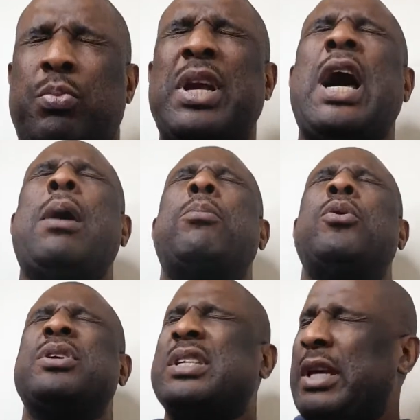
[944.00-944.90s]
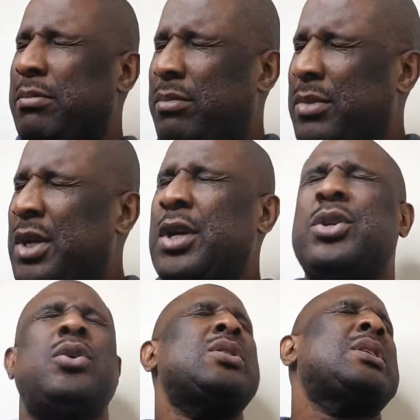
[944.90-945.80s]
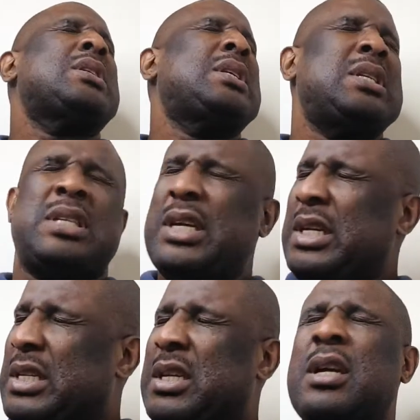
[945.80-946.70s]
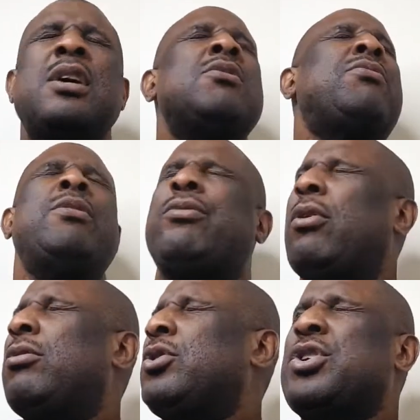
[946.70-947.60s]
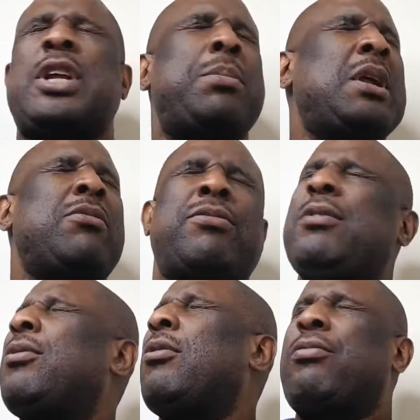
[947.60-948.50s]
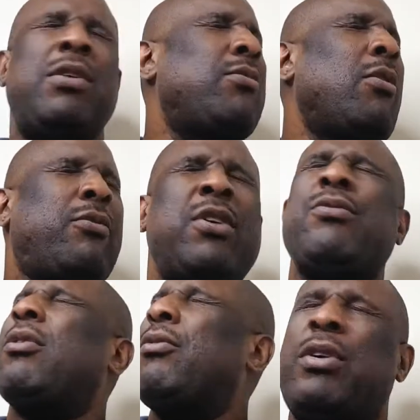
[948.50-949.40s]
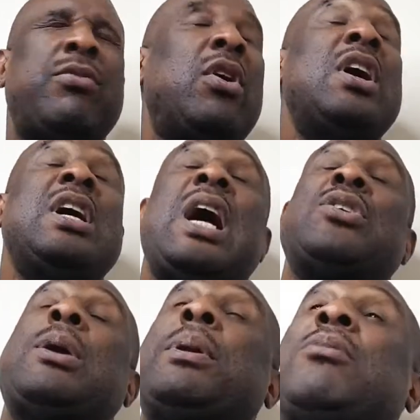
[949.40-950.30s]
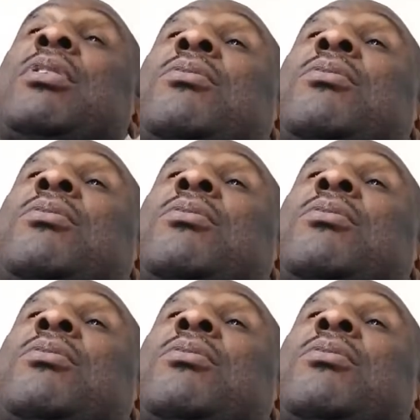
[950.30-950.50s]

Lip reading: to be amongst them, just say it. Favor. Just type it out. Favor. As you type it out,